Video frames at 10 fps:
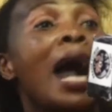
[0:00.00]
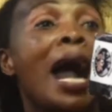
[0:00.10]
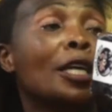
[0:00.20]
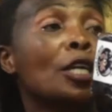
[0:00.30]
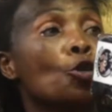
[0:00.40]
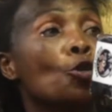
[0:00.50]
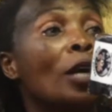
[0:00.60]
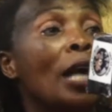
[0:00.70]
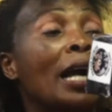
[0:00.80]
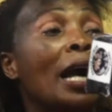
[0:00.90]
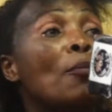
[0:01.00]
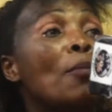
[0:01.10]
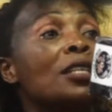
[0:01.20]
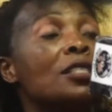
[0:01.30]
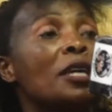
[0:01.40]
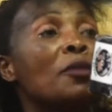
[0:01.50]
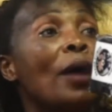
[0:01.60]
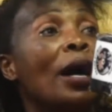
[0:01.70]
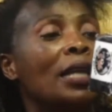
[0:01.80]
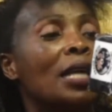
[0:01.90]
Akishuka kama
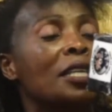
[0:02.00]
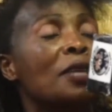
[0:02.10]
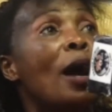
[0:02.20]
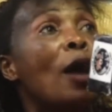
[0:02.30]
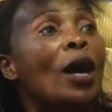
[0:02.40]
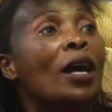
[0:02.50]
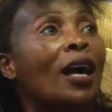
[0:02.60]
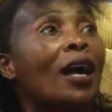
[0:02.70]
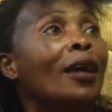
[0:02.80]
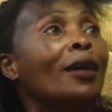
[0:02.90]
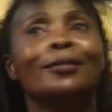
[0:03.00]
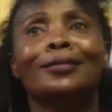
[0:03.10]
simba lazima wakae.